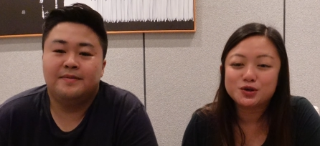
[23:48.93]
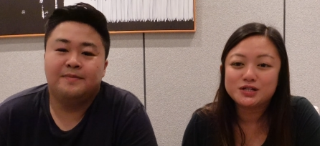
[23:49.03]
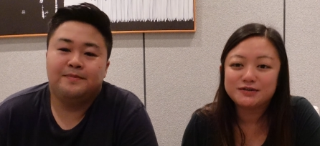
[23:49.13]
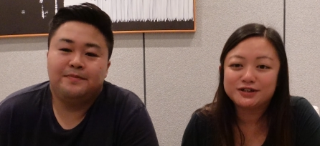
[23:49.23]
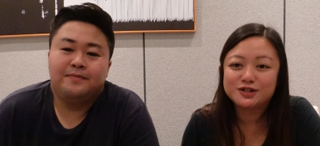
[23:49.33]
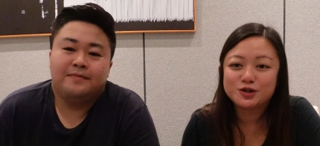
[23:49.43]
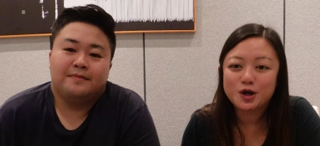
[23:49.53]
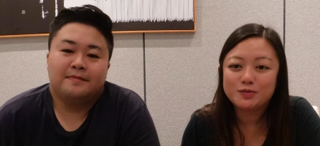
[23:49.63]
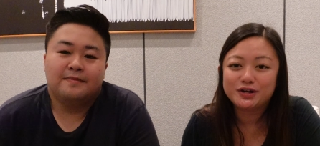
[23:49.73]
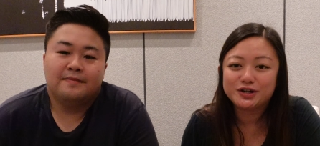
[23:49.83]
Speaker 1: we definitely do
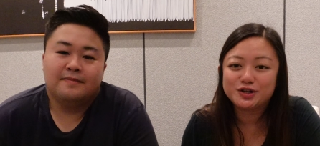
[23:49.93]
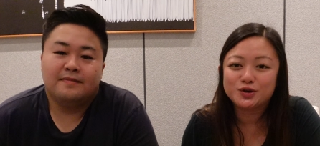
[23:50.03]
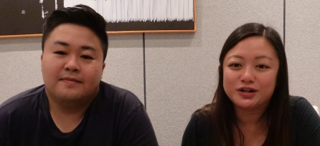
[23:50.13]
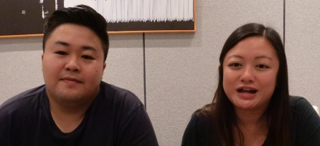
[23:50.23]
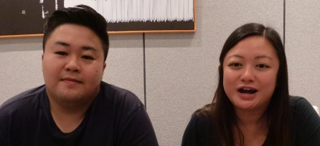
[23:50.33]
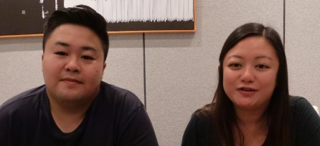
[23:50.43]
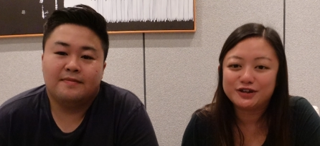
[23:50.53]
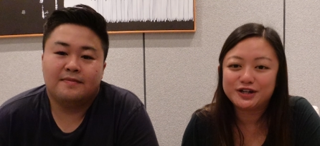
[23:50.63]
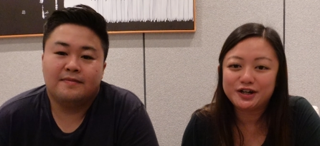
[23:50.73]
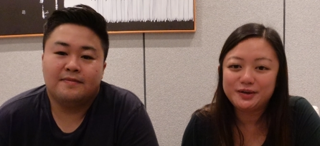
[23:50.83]
hope that you enjoyed our
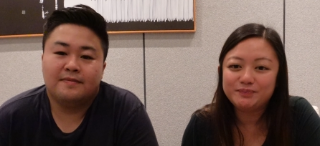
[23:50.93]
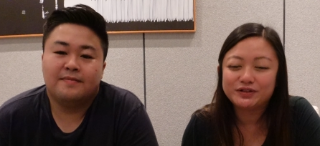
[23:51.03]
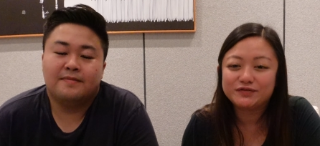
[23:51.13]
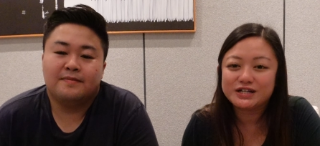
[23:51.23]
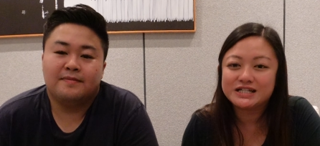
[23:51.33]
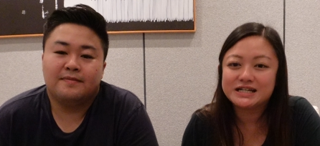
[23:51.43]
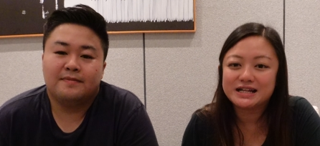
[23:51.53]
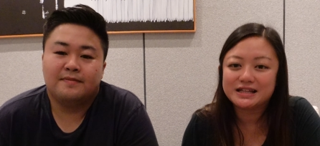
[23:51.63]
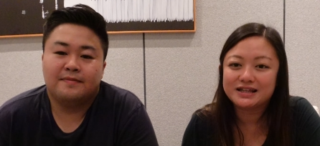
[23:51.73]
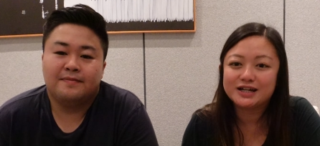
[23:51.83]
video. If there's
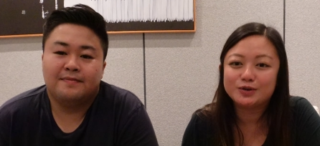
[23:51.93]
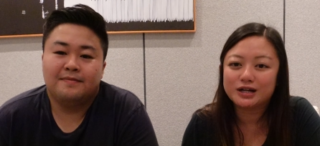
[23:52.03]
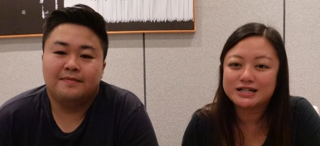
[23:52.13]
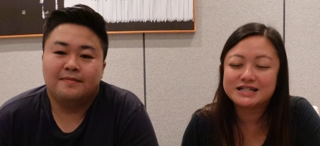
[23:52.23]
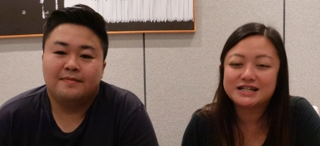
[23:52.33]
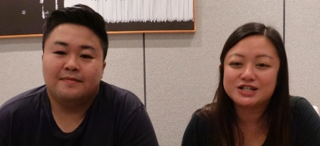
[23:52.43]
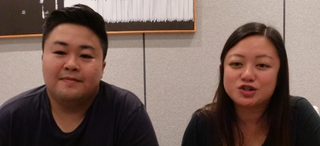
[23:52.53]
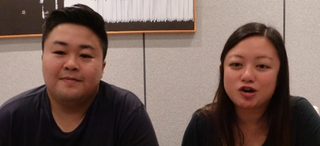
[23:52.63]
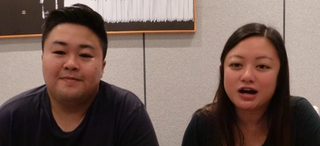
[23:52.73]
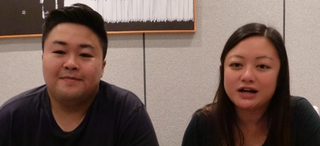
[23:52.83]
anything that you would like to see us
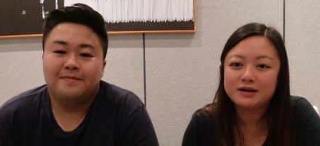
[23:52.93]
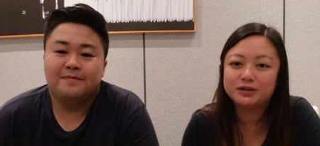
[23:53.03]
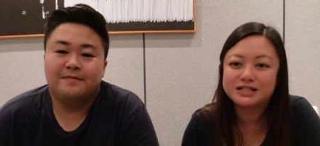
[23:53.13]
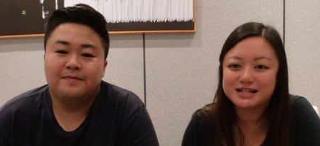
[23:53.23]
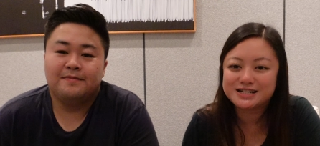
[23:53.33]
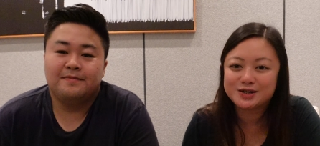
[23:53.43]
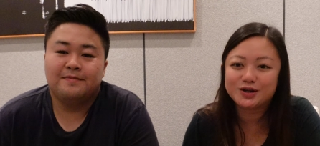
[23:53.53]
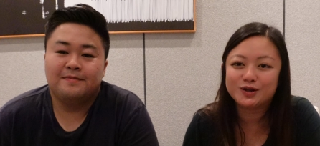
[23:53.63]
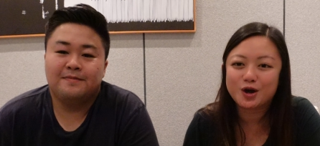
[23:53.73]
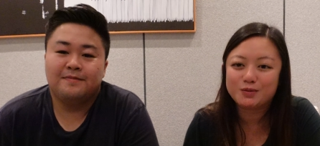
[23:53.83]
try, please let us know
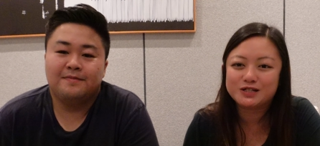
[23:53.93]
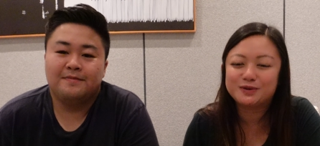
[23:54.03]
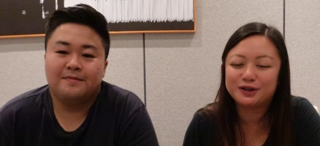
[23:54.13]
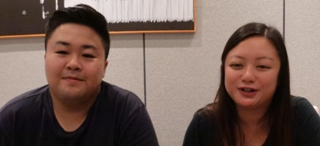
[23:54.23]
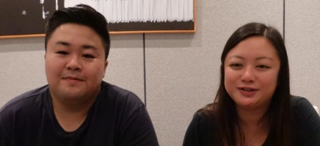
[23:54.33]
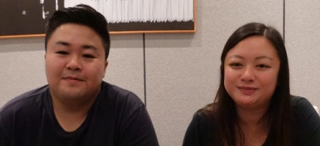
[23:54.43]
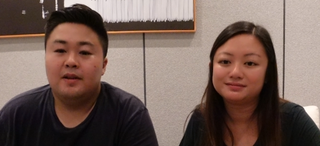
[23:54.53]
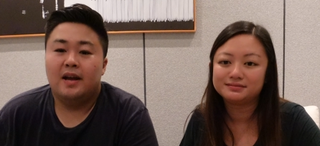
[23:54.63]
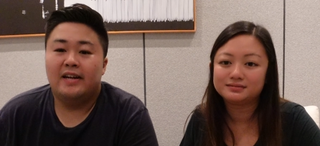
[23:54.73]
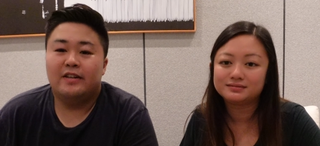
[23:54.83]
in the comments below.
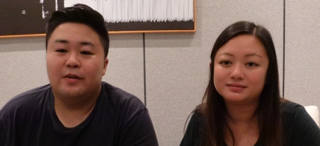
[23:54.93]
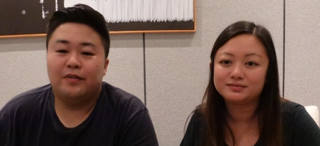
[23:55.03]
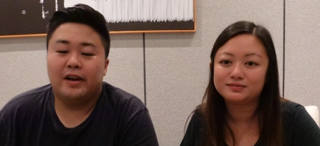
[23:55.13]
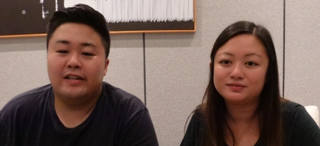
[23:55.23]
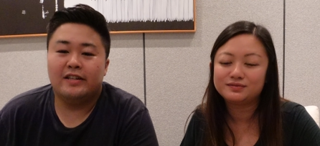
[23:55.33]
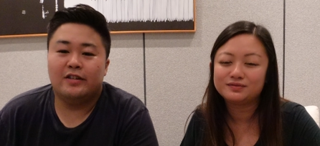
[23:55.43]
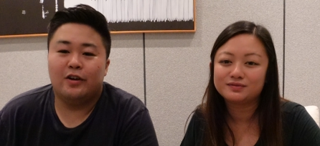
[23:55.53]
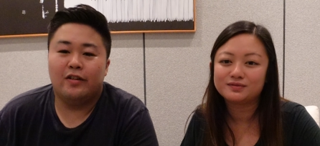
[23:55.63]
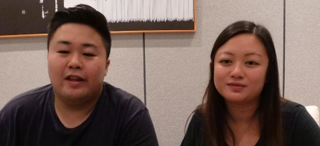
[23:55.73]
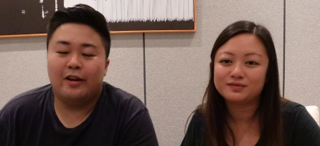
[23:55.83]
And
Speaker 2: don't forget to
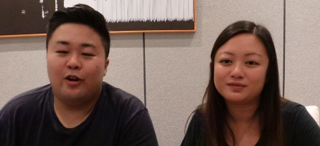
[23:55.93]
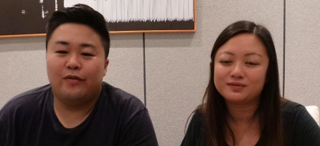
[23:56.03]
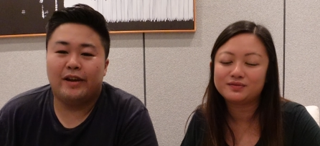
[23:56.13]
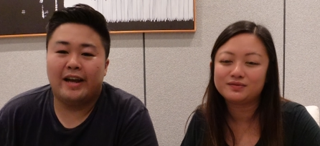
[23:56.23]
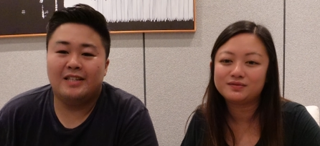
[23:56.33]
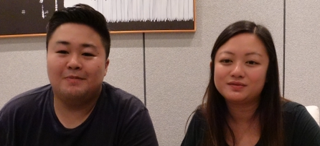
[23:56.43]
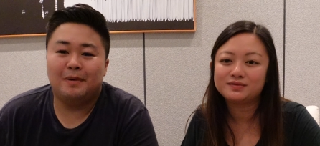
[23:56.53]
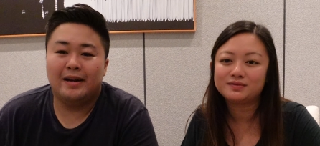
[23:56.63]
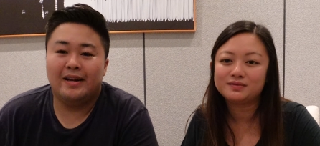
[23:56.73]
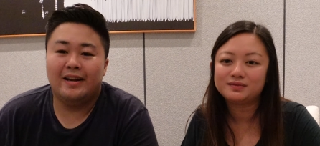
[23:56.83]
turn on that notification
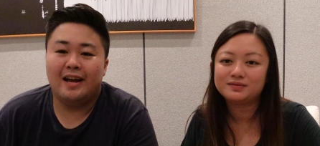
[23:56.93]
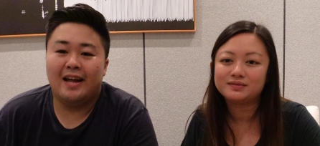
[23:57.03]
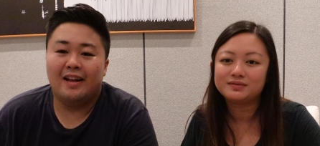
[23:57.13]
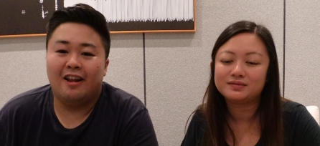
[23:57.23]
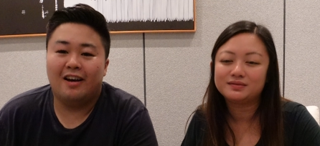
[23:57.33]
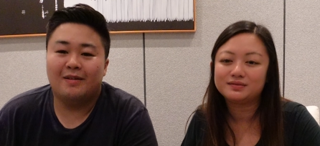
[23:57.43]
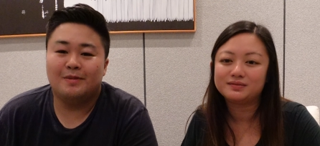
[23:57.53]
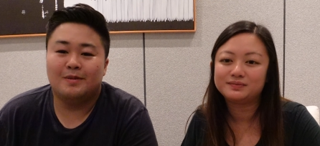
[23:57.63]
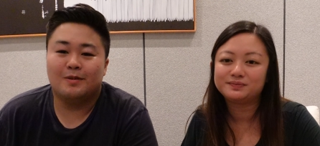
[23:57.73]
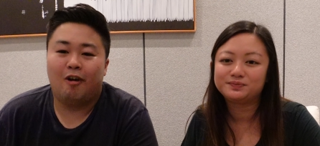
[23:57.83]
button and like and
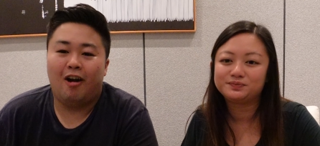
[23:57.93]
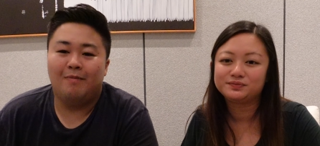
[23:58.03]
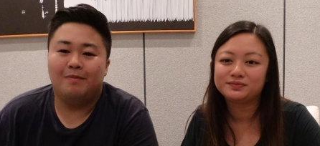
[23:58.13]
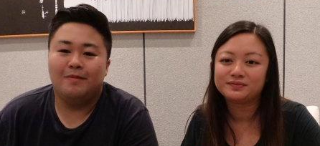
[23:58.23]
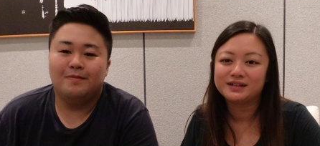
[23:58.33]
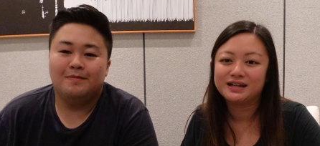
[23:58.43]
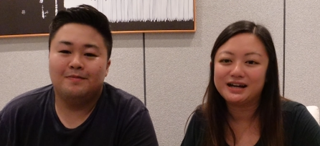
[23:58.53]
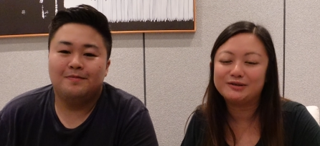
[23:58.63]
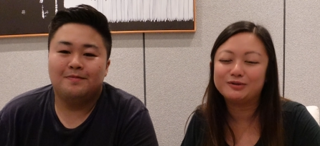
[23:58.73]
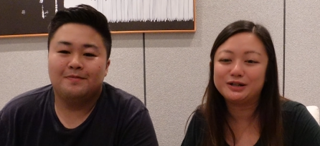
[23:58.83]
subscribe.
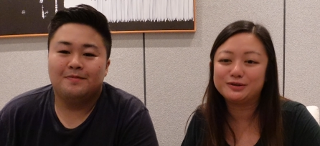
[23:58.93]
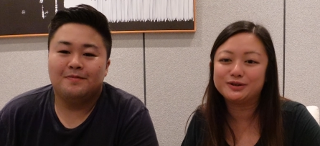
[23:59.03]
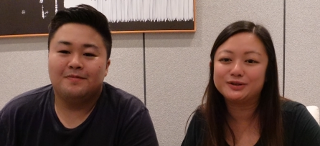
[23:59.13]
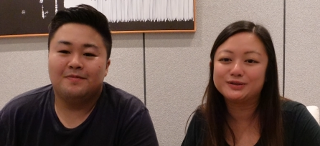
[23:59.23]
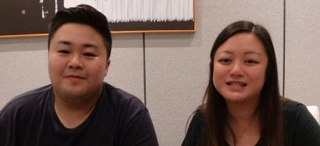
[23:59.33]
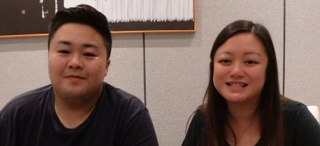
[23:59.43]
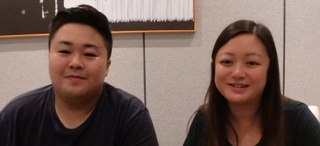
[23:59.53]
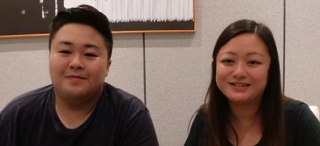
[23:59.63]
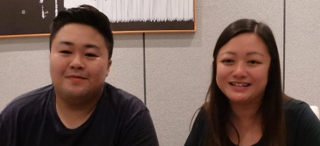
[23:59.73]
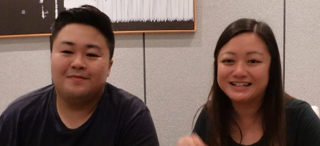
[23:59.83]
Speaker 1: And we will see
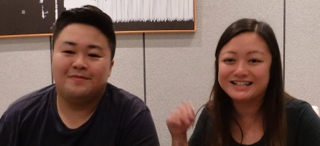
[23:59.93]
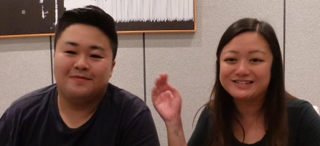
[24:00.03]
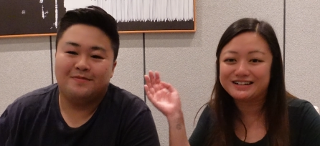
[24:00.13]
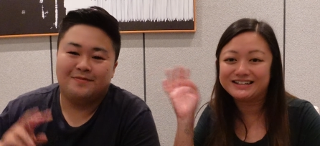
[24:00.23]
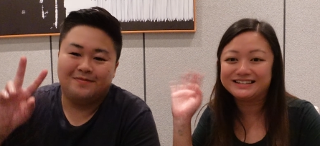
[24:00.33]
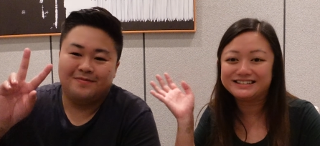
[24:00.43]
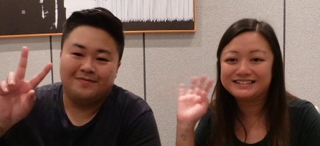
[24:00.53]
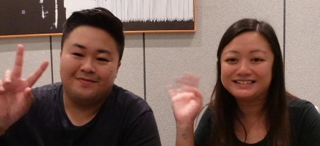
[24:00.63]
you in the next one.